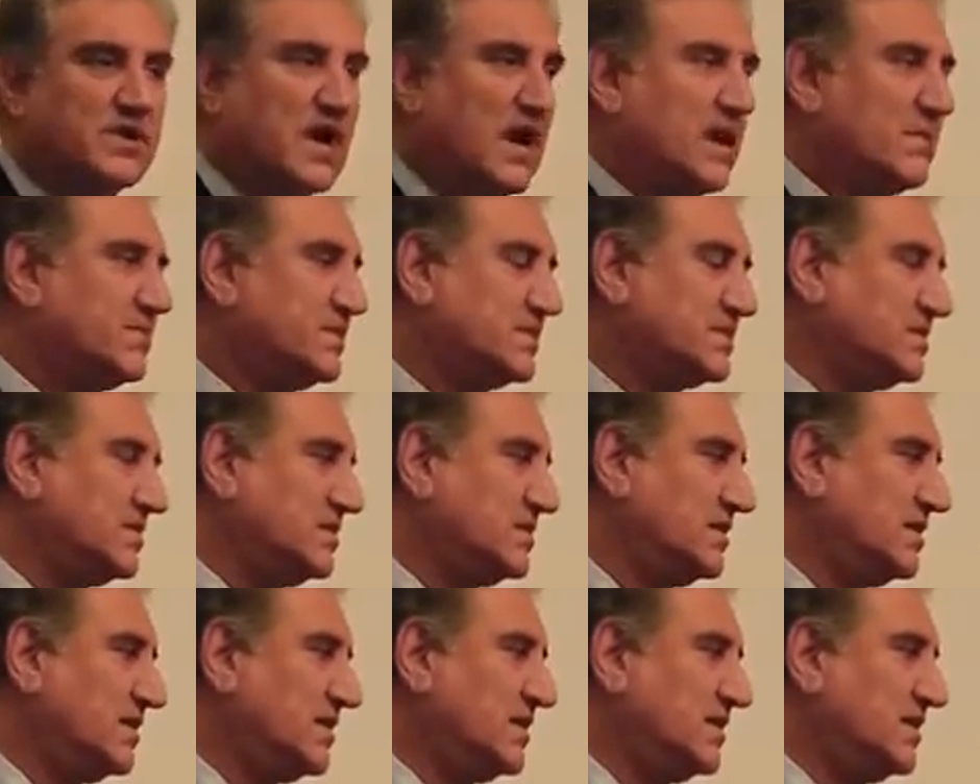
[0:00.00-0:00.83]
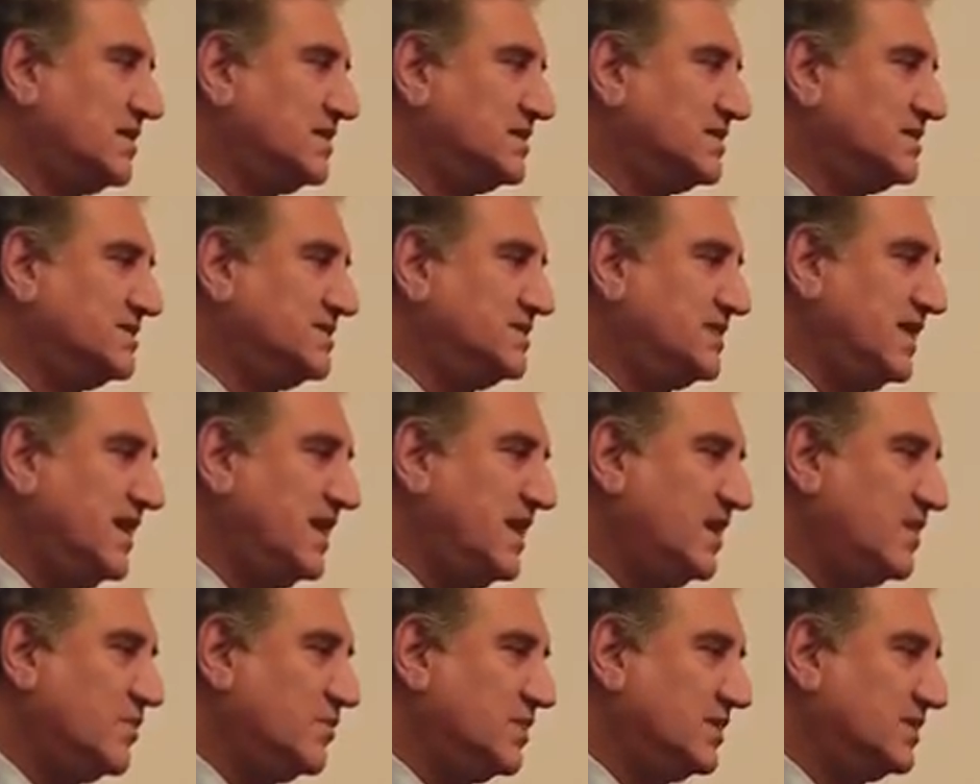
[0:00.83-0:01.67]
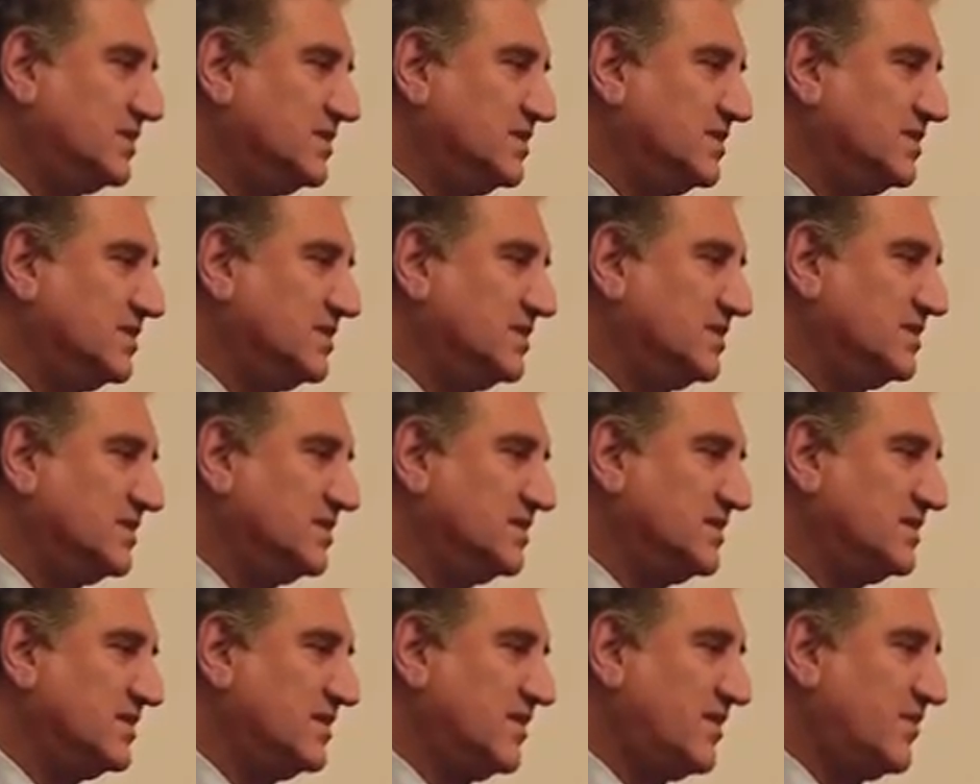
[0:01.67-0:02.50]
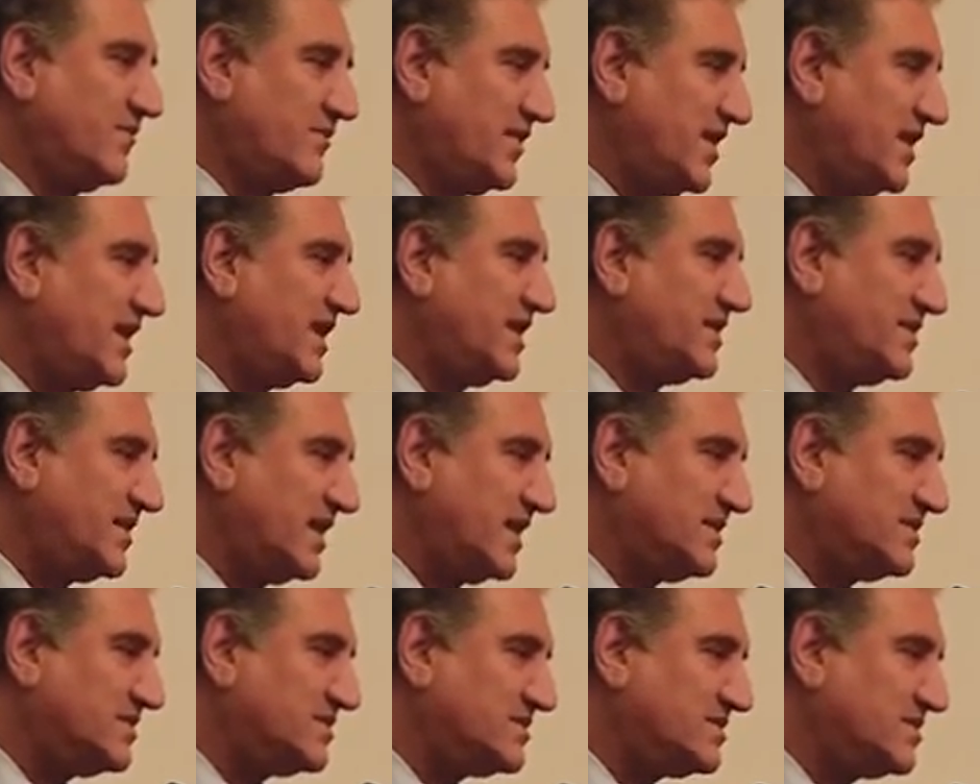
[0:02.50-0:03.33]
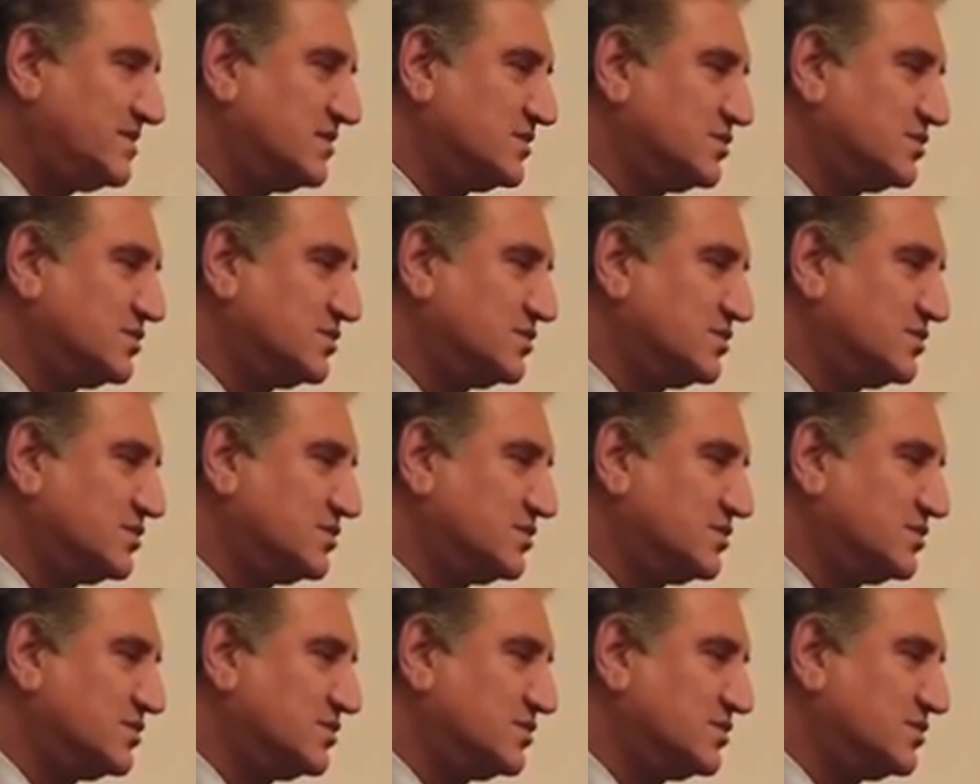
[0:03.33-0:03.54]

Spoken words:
to capital, dealing with a fairly tense